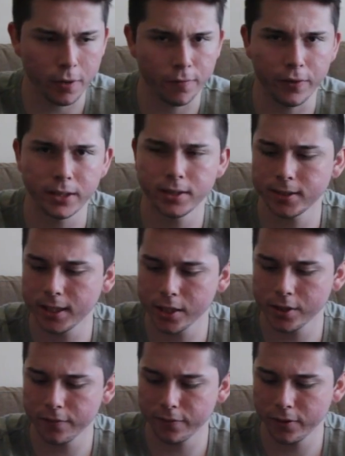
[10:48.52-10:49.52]
about face
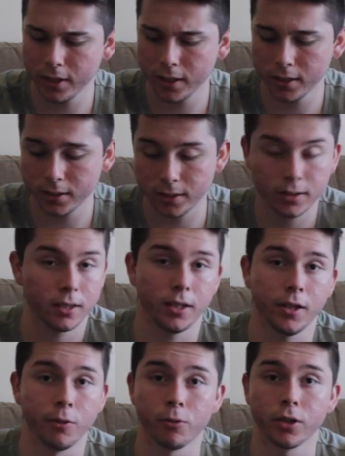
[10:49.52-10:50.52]
detection for this.
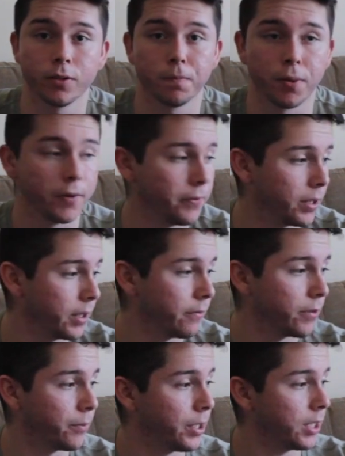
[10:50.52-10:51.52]
It worked perfectly
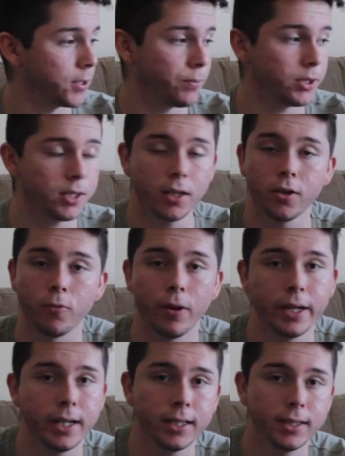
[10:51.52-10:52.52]
for me, especially on a
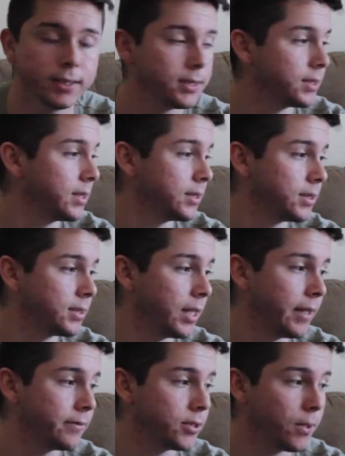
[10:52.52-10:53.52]
wide lens, since the
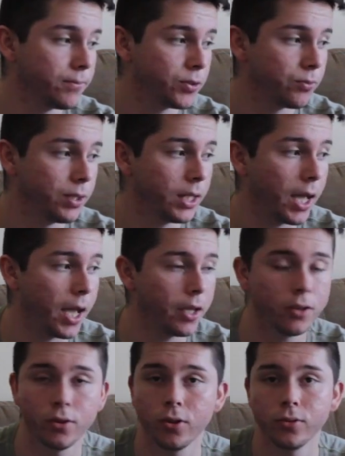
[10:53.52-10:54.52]
f-stop's really high
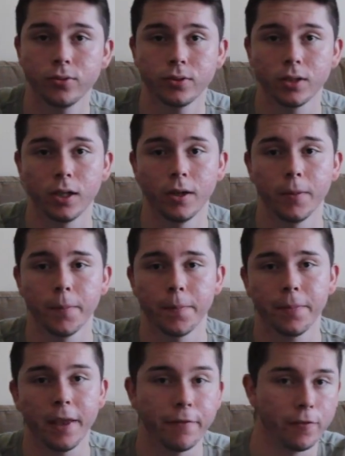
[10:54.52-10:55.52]
on those.
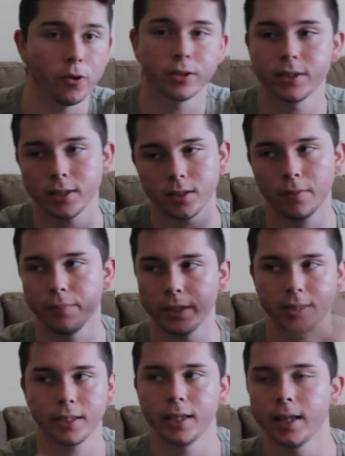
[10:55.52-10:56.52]
It focuses on
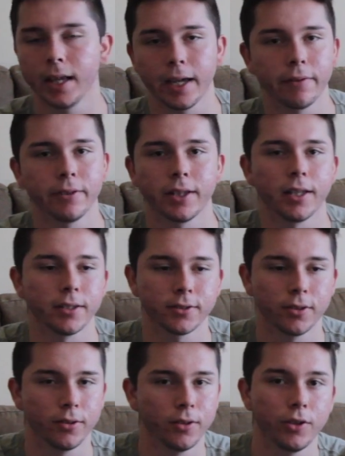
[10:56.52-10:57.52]
basically like everything,
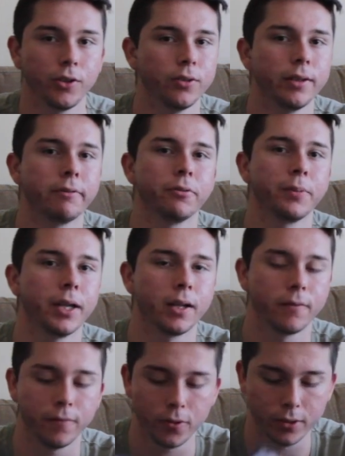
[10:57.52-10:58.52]
so you'll never be out
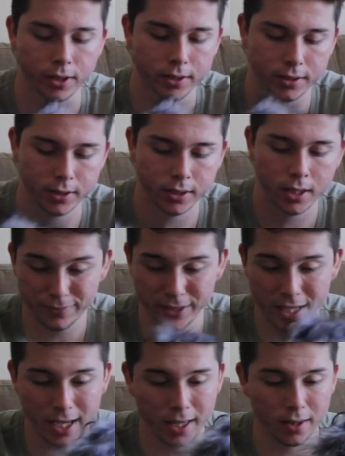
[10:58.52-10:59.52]
of focus.
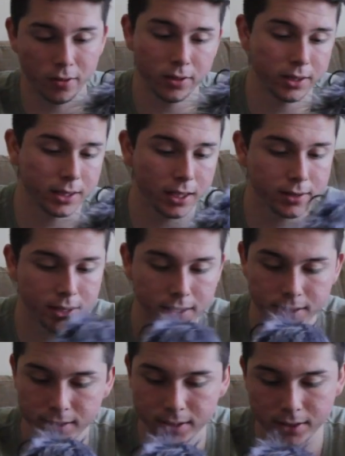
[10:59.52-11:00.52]
But yeah, the only
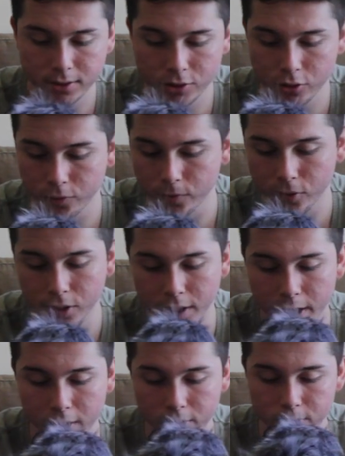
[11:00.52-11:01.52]
downside is it doesn't shoot
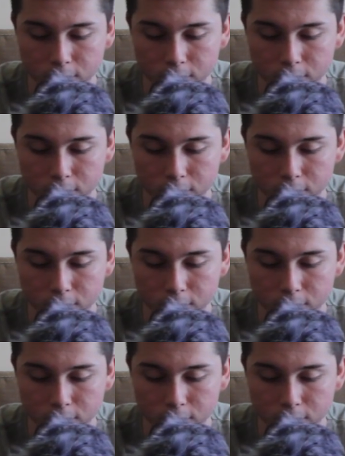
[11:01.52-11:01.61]
4K or